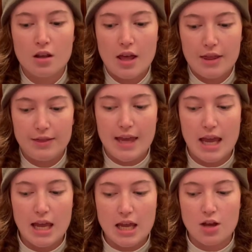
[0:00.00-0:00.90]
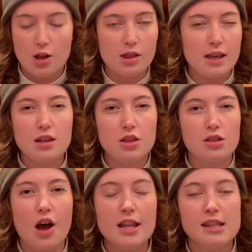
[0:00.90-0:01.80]
They
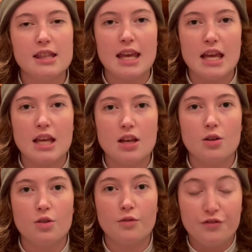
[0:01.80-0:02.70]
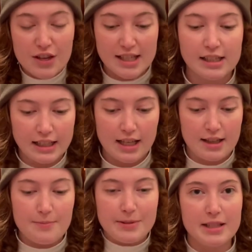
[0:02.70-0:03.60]
thought that they physically
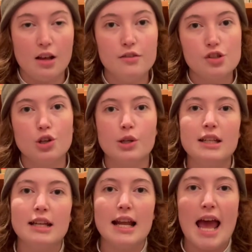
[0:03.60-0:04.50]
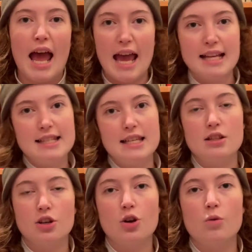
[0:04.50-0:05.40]
themselves couldn't exit
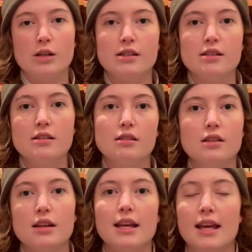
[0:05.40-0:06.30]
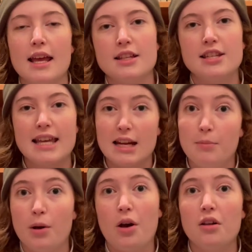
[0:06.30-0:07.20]
the court to get a
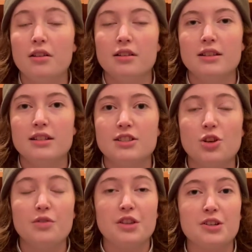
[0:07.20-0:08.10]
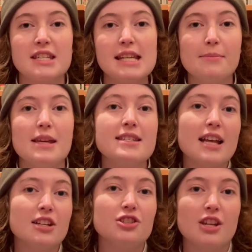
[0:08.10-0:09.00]
ball. So if their teammate
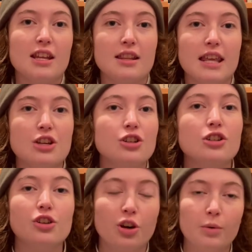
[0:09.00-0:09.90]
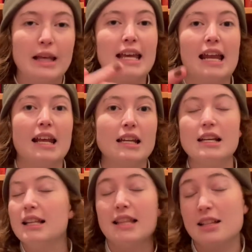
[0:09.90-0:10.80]
touched it, they couldn't go and get it.
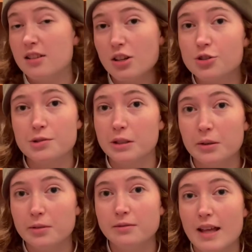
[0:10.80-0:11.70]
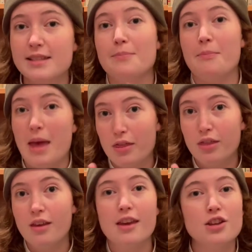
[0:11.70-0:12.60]
That's not true. That's a myth.
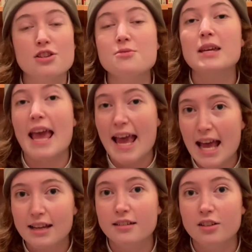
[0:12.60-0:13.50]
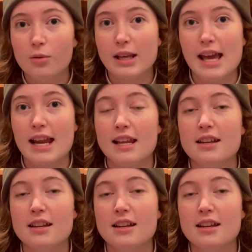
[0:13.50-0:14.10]
You can go and get it.